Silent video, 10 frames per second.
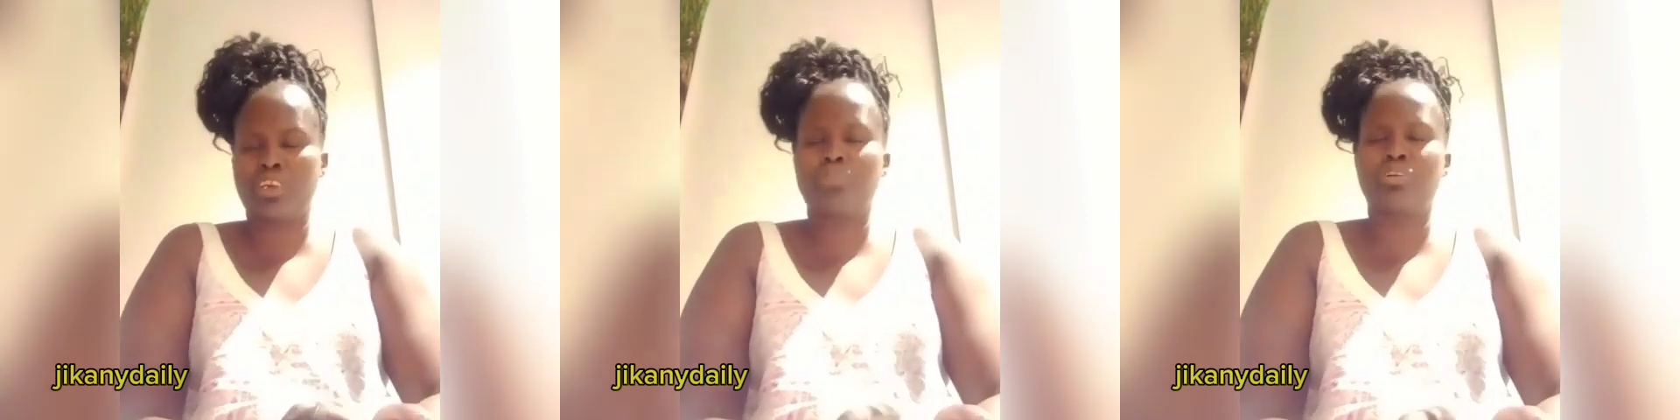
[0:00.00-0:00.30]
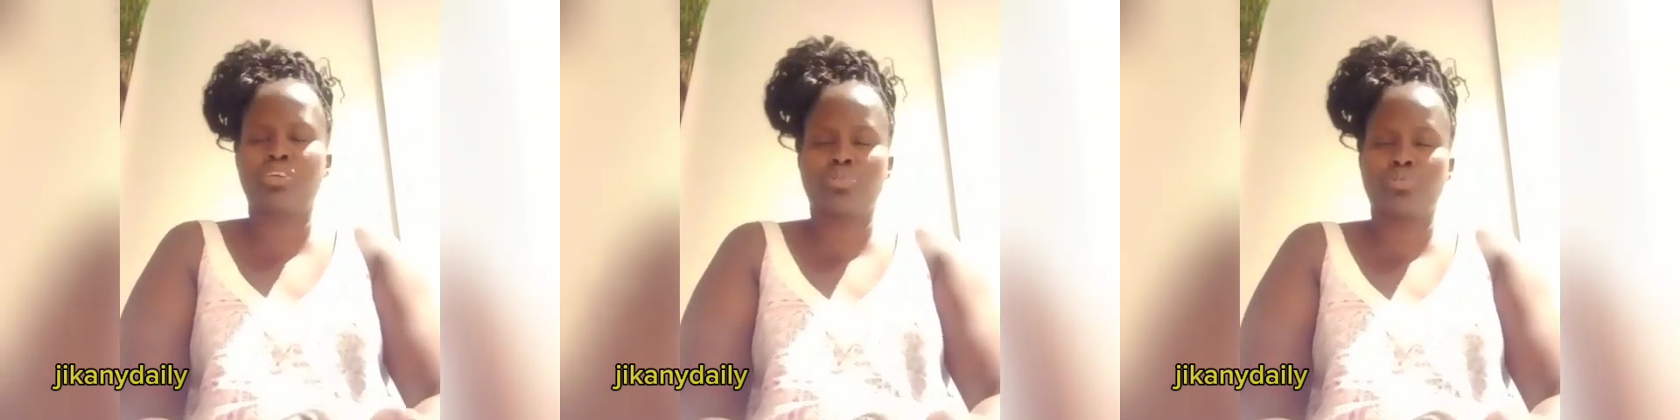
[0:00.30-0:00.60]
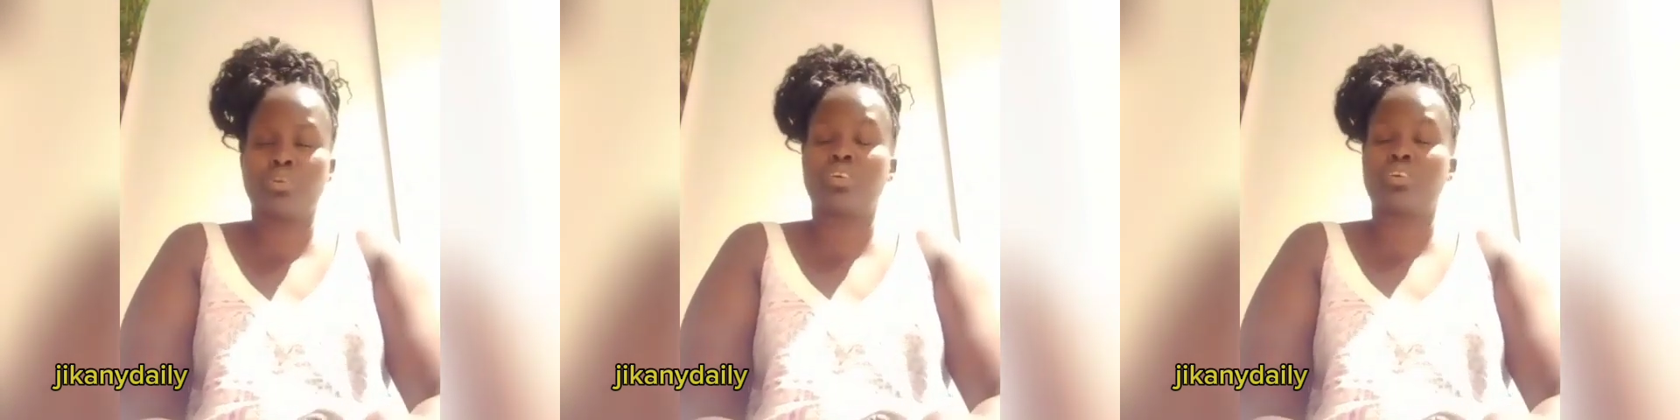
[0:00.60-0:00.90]
I was at
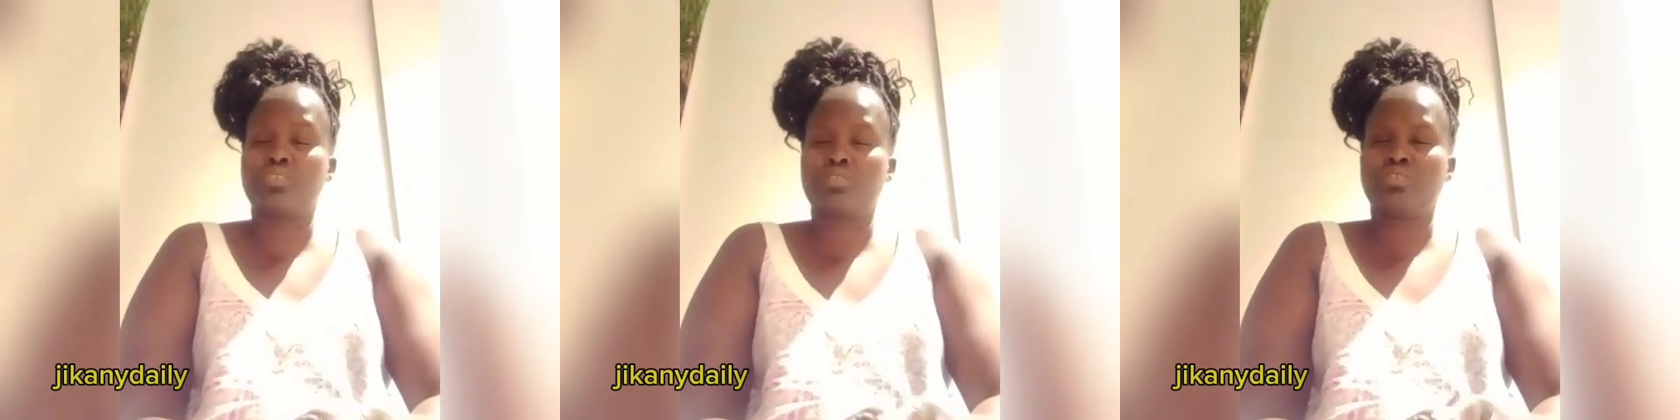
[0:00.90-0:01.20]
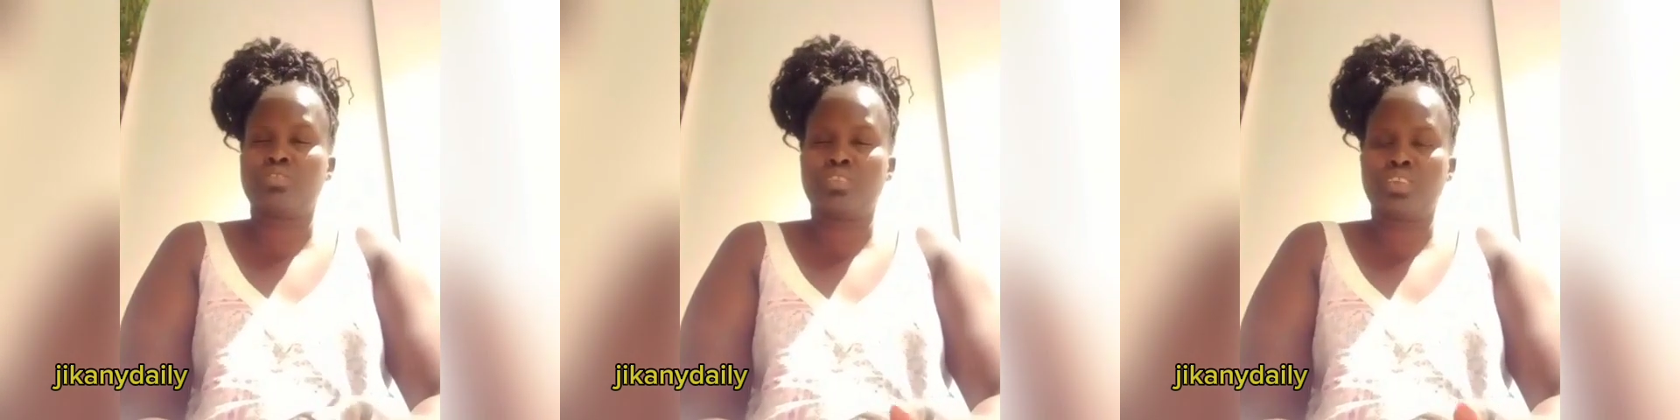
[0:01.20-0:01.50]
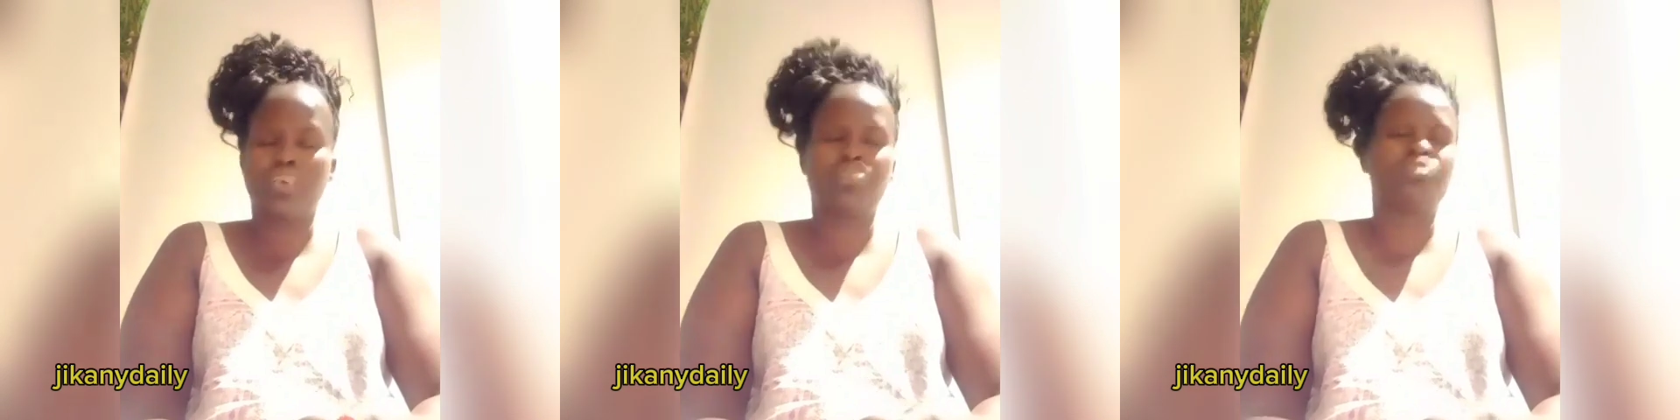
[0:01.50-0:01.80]
work, and